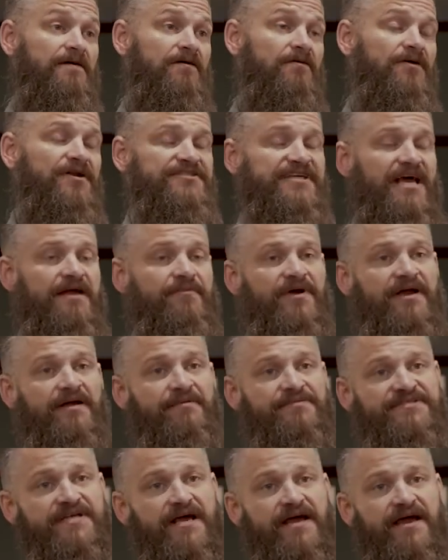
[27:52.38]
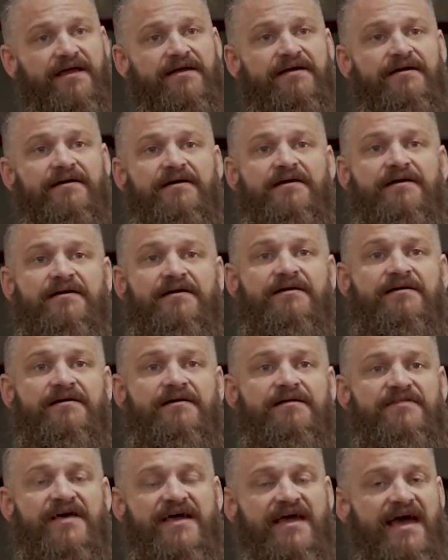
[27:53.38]
What does Abraham say?
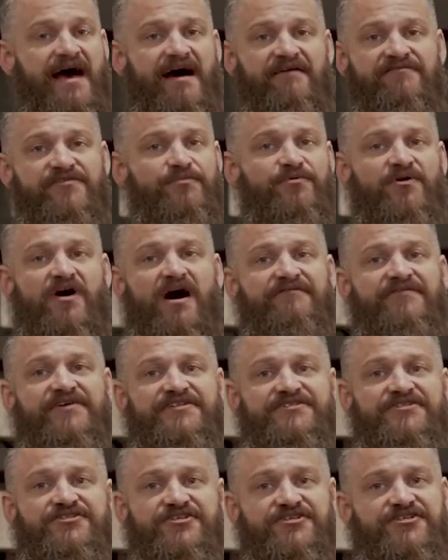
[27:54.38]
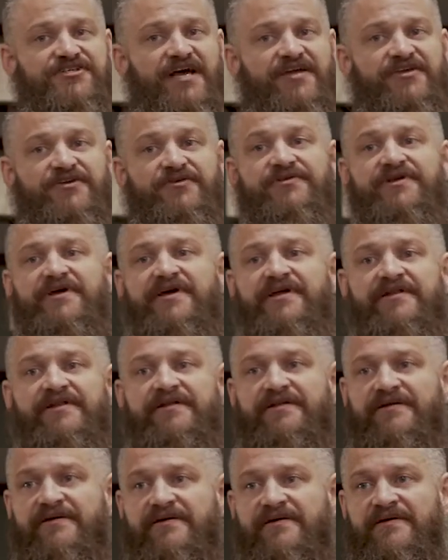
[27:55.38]
They have the prophets just like you did.
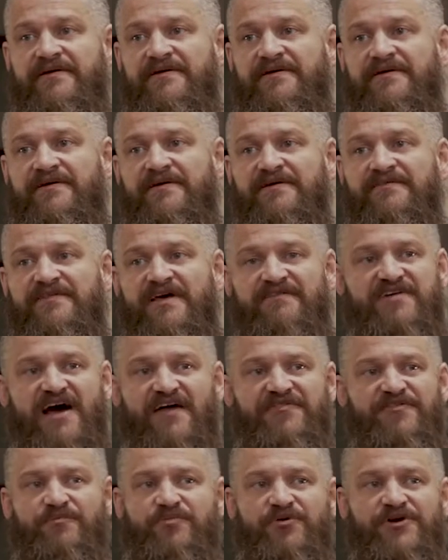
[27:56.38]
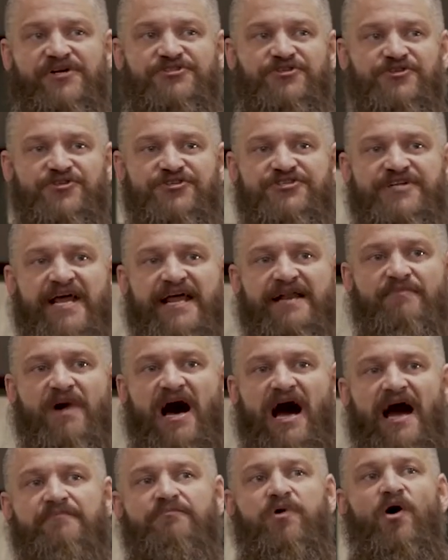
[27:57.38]
They've got the preachers standing
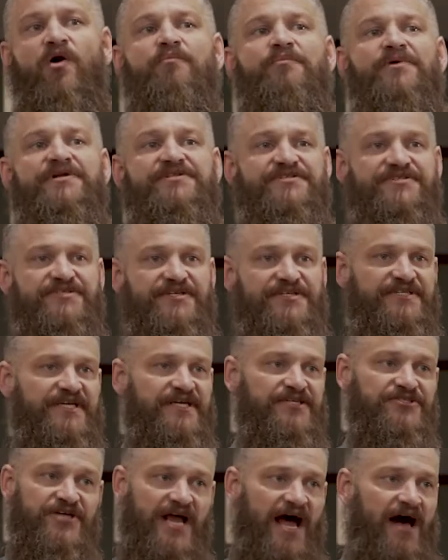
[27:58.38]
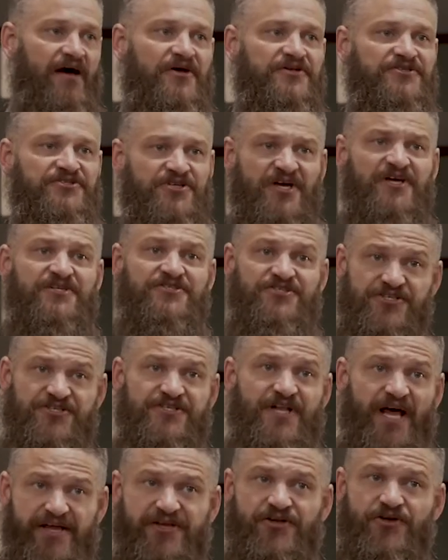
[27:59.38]
behind pulpits at Teen Challenge
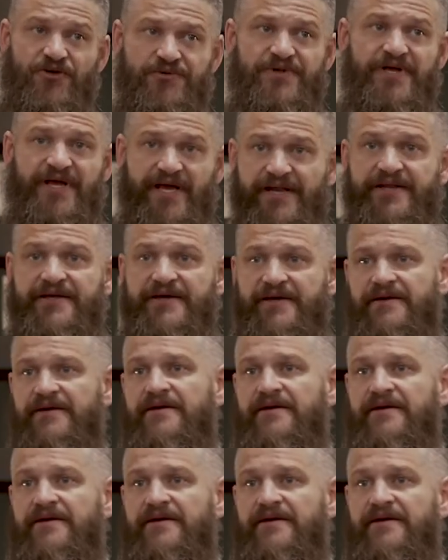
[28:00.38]
just like you did.